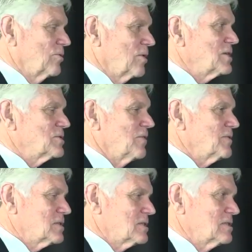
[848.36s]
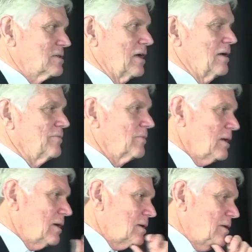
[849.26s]
your race officers' um,
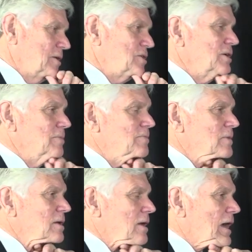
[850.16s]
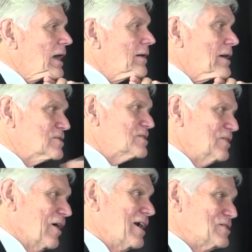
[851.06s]
leadership. Uh, as I
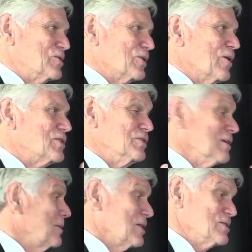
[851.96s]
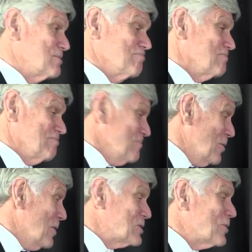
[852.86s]
said, I asked you the question then because
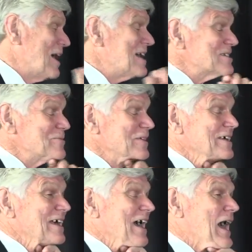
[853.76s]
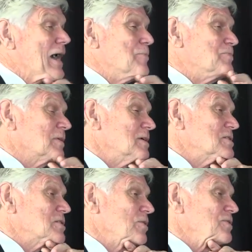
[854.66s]
who else to ask? Um,
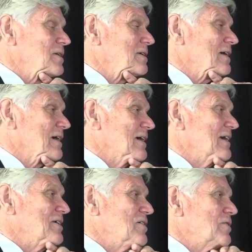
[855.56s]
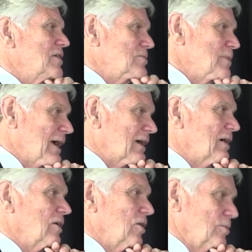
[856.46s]
so I think uh, you've given back
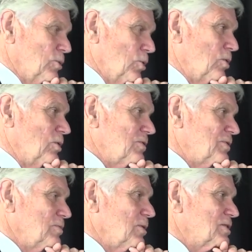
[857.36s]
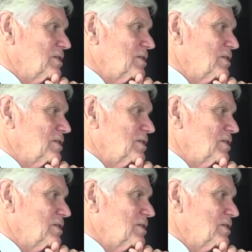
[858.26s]
a lot more than what